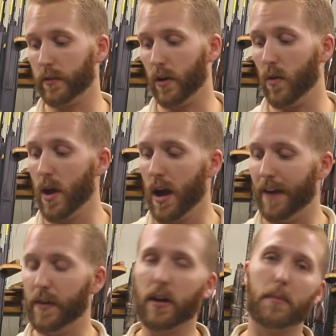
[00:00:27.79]
So
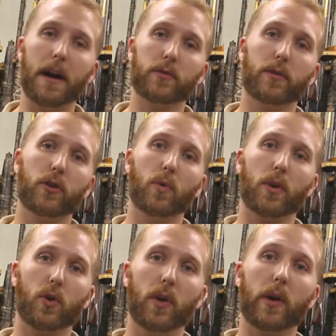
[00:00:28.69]
I figured I might as well do
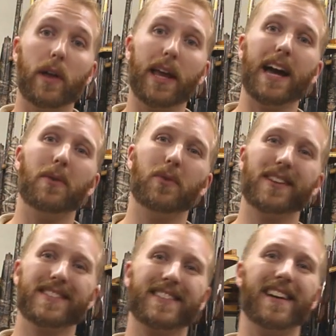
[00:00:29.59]
one quick while I got one
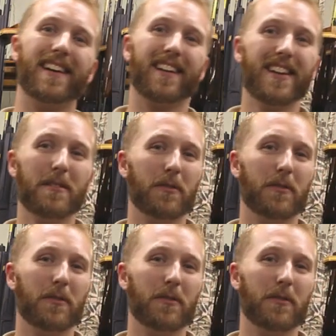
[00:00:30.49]
in stock